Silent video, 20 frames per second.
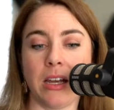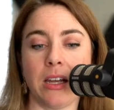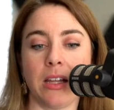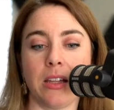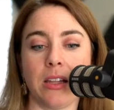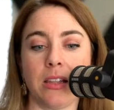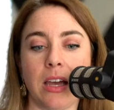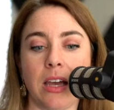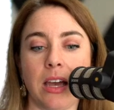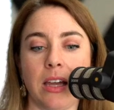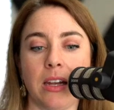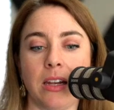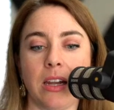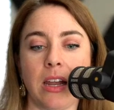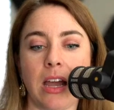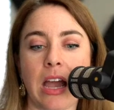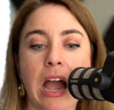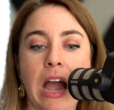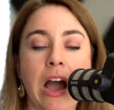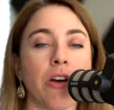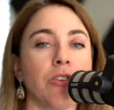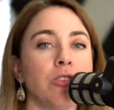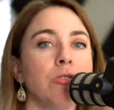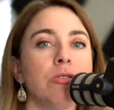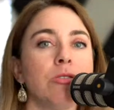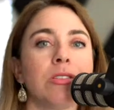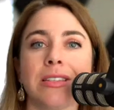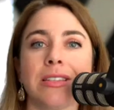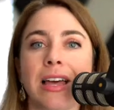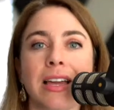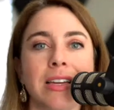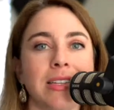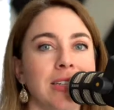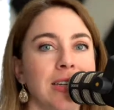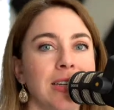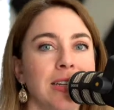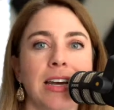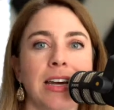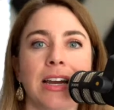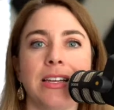then how you slice and
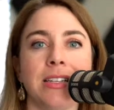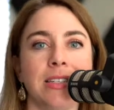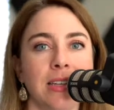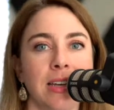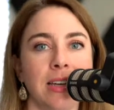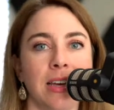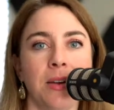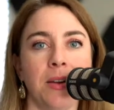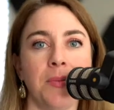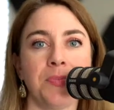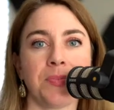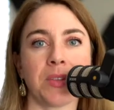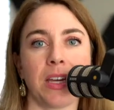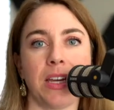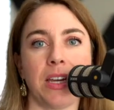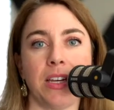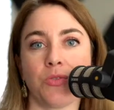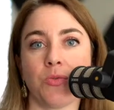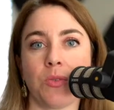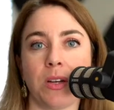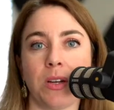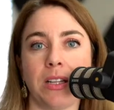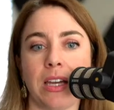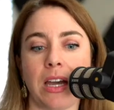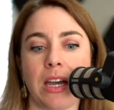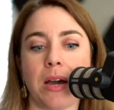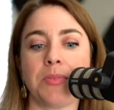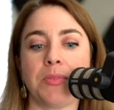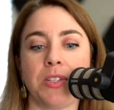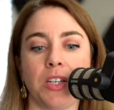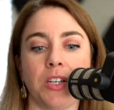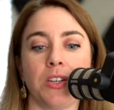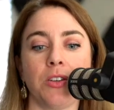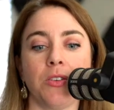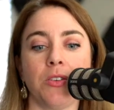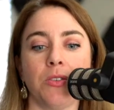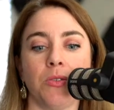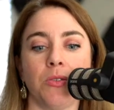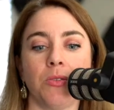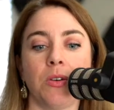dice it is really up to
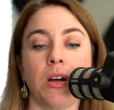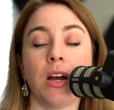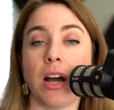you,